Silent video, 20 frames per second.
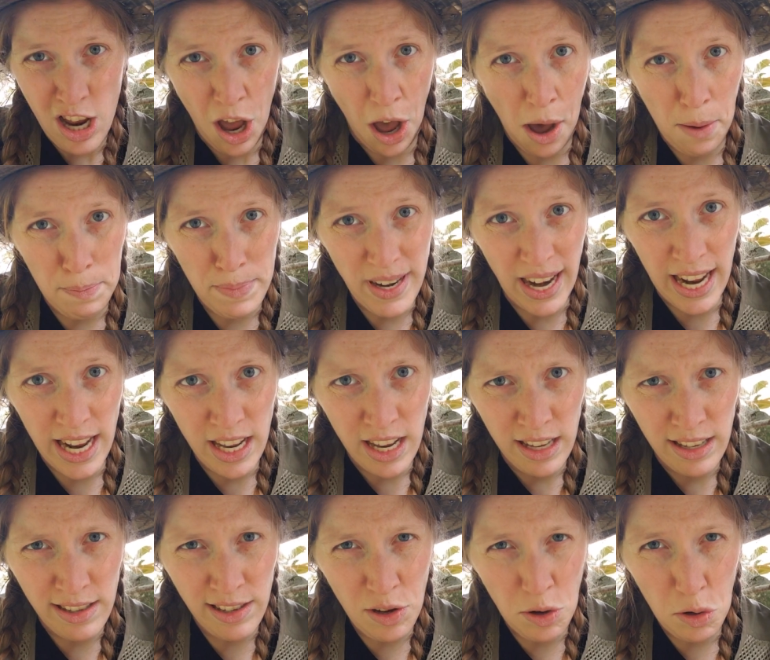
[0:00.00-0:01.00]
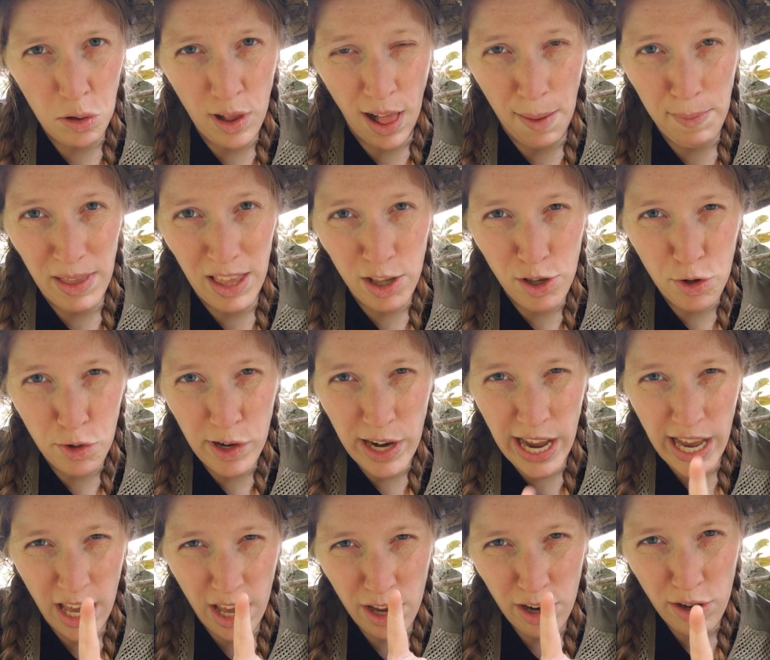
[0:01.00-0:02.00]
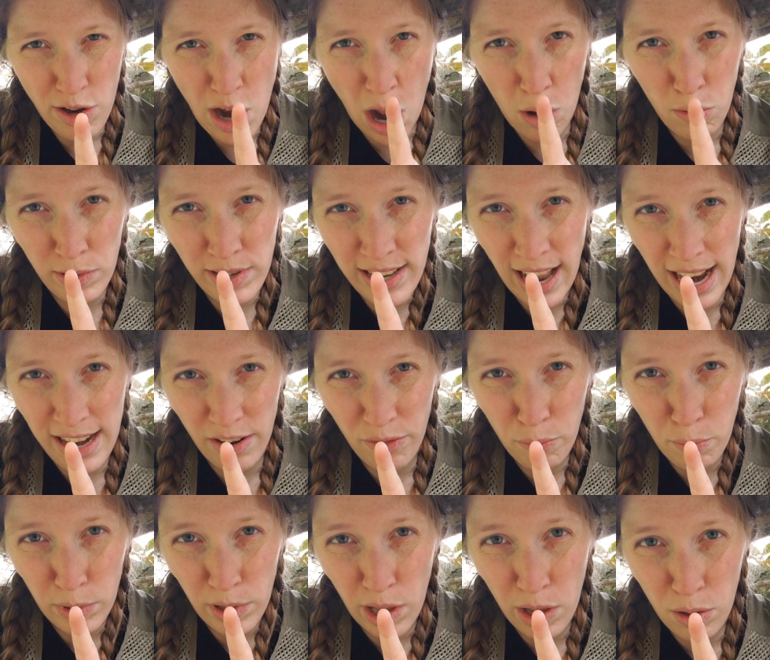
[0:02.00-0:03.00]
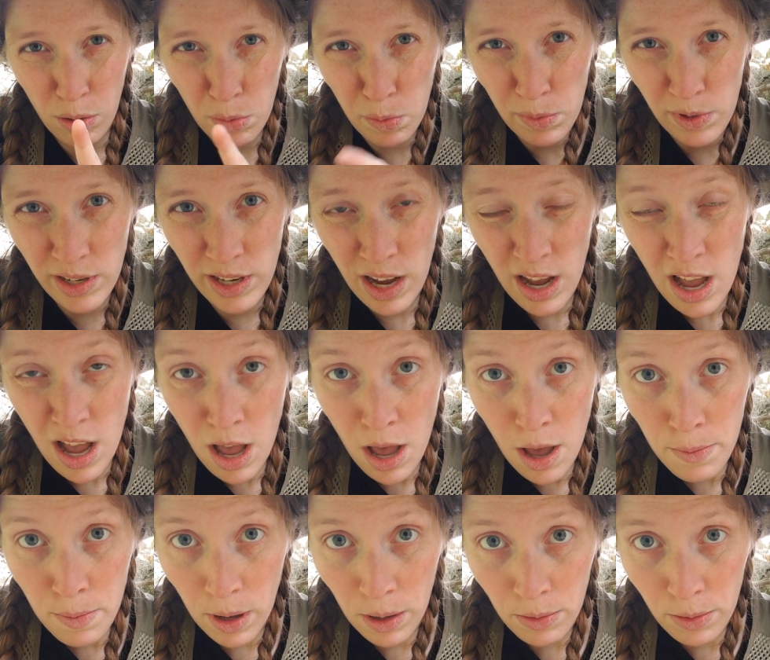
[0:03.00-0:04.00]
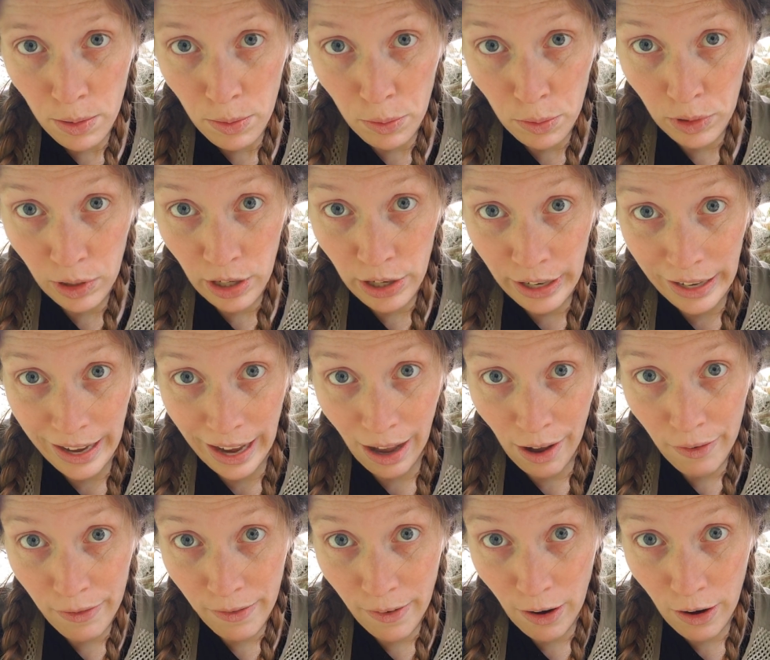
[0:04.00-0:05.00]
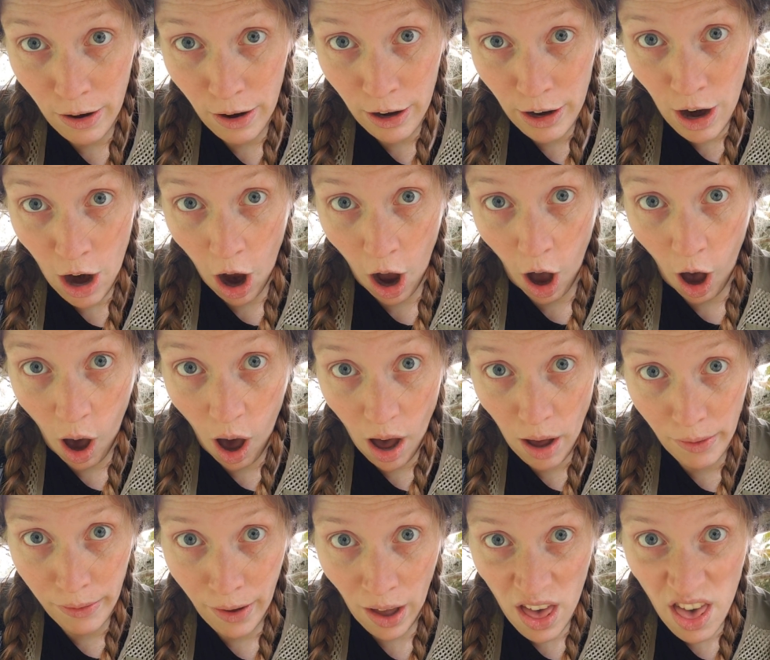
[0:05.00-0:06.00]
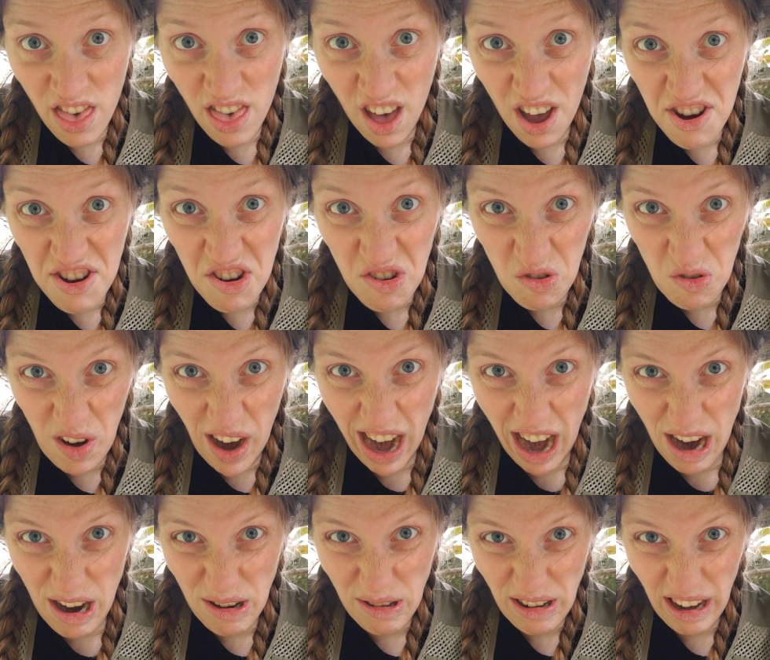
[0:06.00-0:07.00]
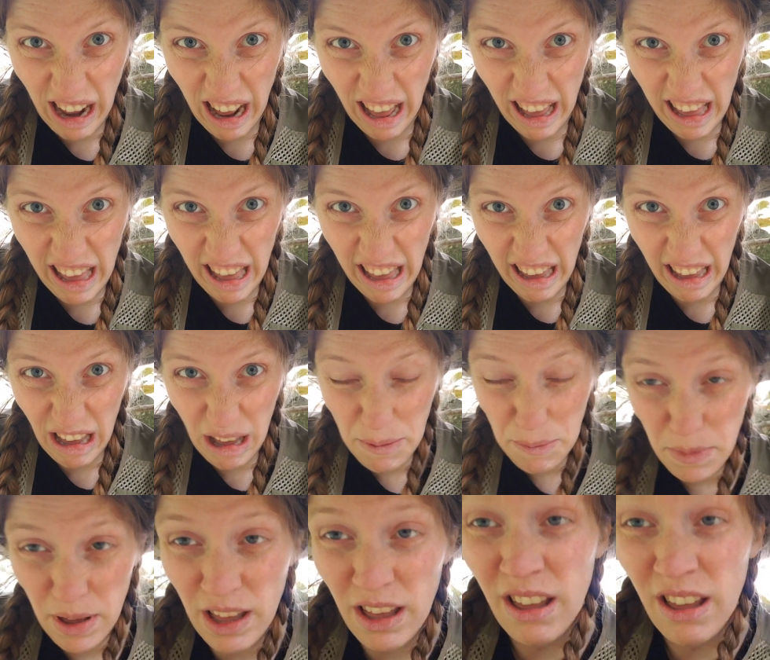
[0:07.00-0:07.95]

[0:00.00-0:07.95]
Update, still climbing the tree. No sign of blooms, but look how far off the ground I am.